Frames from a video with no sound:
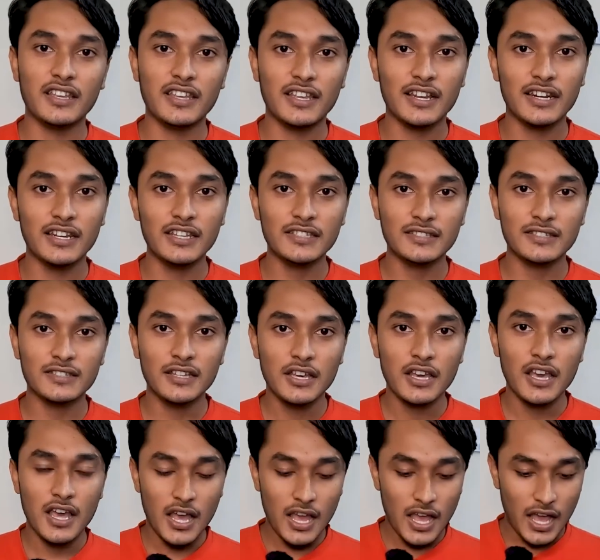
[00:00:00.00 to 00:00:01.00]
English,
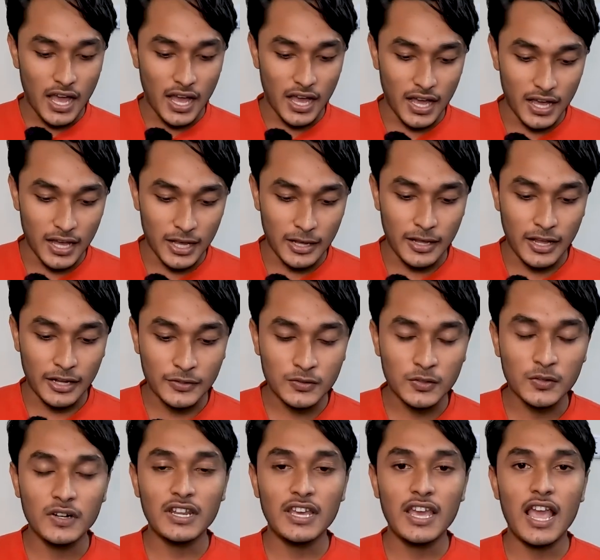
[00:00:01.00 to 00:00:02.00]

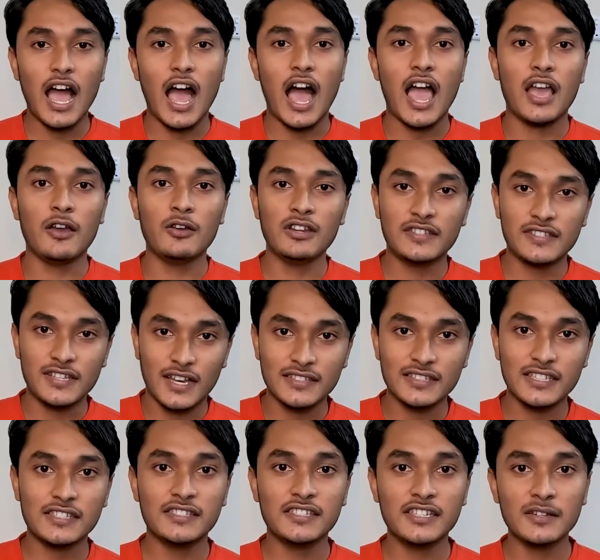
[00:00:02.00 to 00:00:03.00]
actually I will
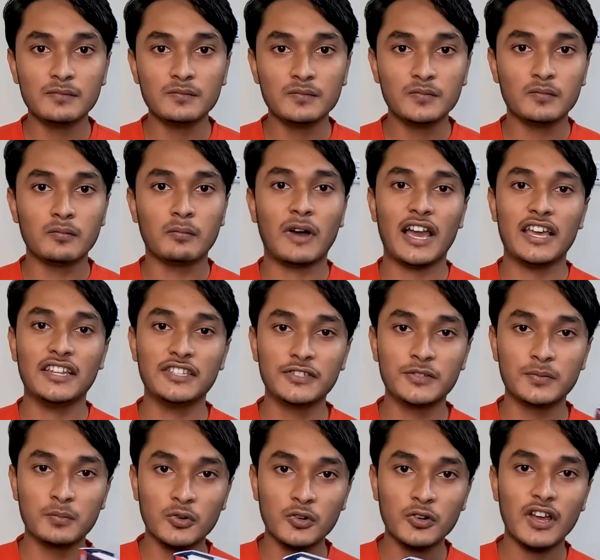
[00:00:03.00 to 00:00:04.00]
suggest them buy
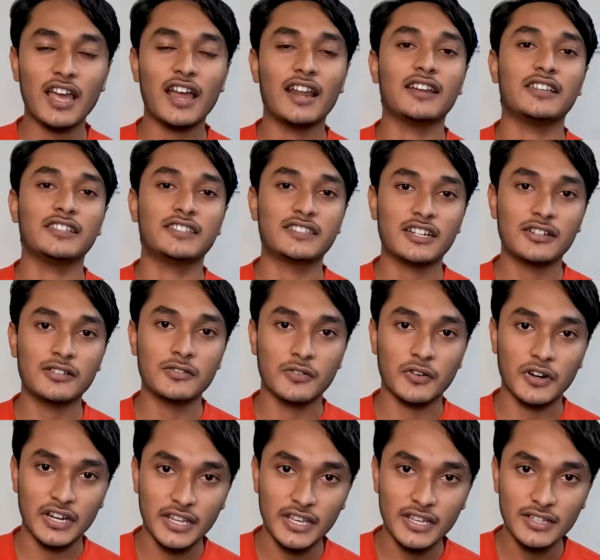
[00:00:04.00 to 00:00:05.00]
this book and start
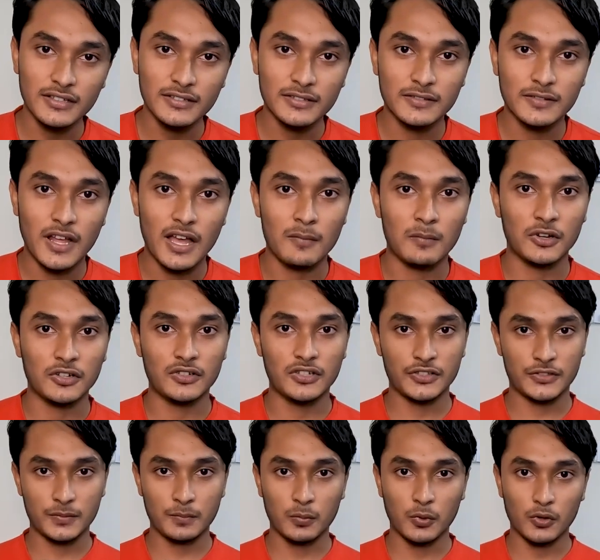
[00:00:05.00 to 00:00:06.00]
reading about
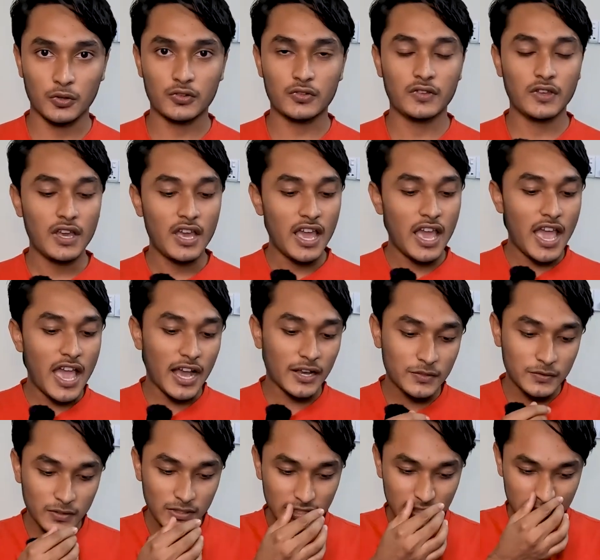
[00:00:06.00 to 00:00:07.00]
this book.
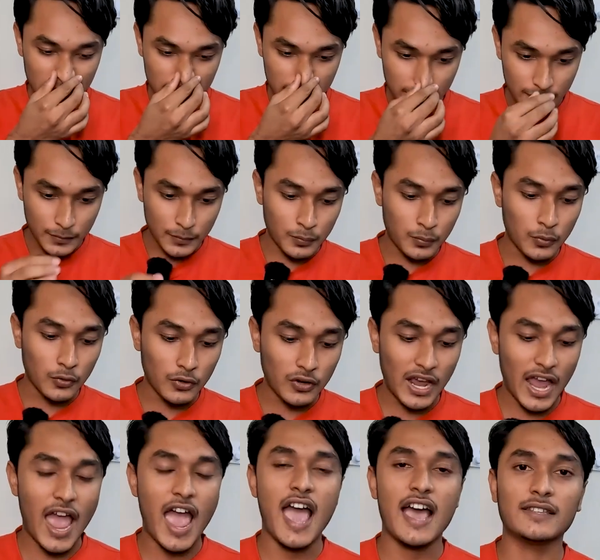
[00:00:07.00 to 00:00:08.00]
Actually this
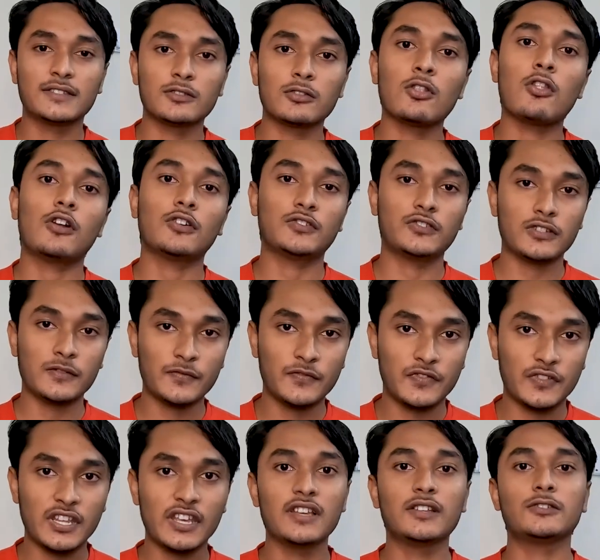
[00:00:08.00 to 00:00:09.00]
book has lots of
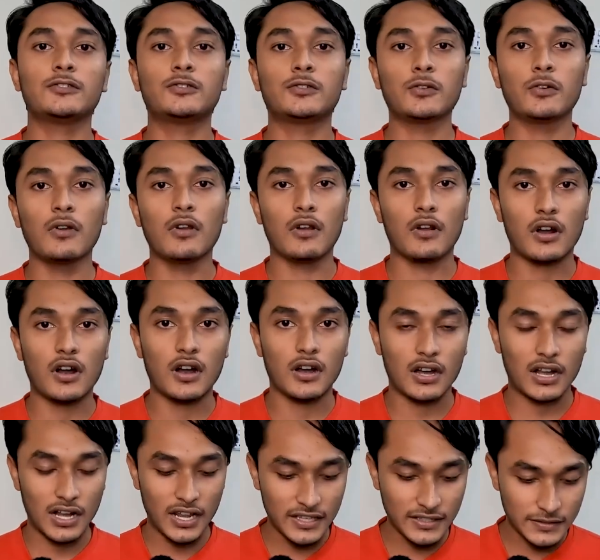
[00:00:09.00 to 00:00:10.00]
things to
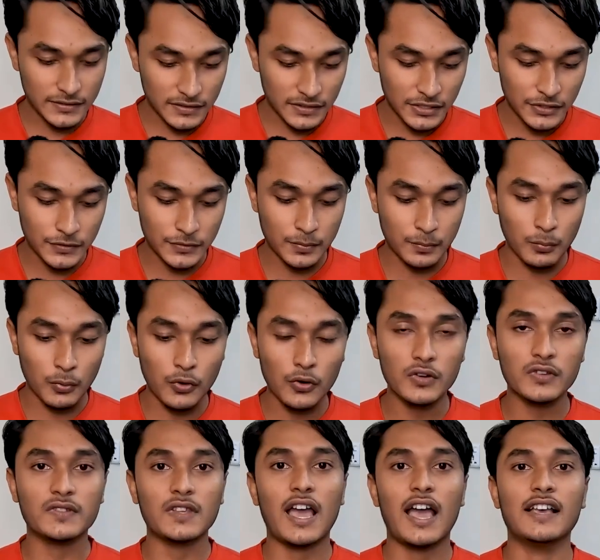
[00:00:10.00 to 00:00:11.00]
learn, like this
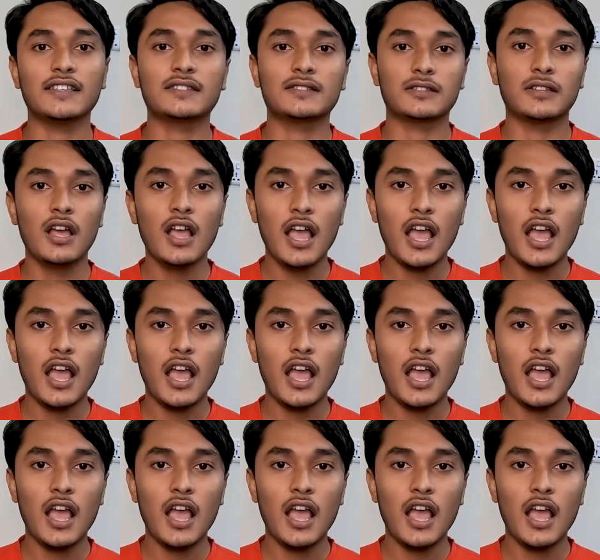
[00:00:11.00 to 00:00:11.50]
book has